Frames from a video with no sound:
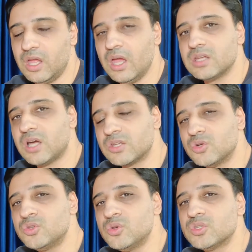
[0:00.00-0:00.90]
And I
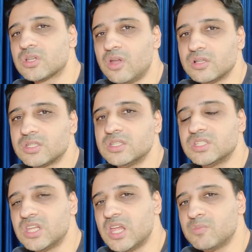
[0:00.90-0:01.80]
don't use classes
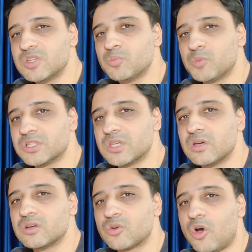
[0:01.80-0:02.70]
named
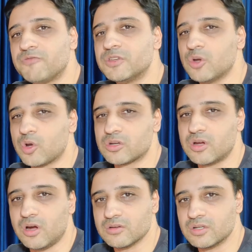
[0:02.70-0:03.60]
pizza, coffee, or
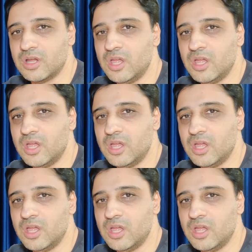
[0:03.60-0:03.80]
car.